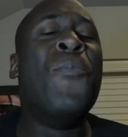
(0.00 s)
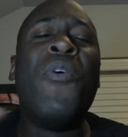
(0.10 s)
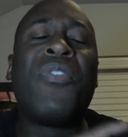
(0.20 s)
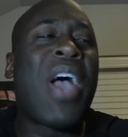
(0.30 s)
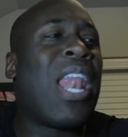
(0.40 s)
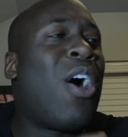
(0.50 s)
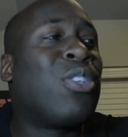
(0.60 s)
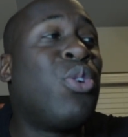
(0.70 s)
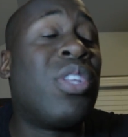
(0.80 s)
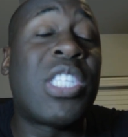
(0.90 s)
Moving right
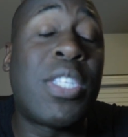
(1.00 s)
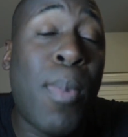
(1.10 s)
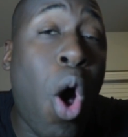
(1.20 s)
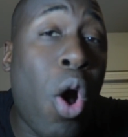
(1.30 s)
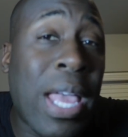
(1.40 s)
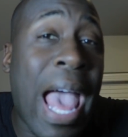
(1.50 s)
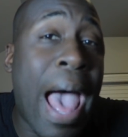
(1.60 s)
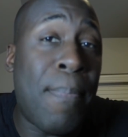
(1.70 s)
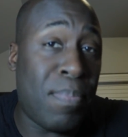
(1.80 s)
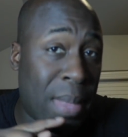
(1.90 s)
along to the small cap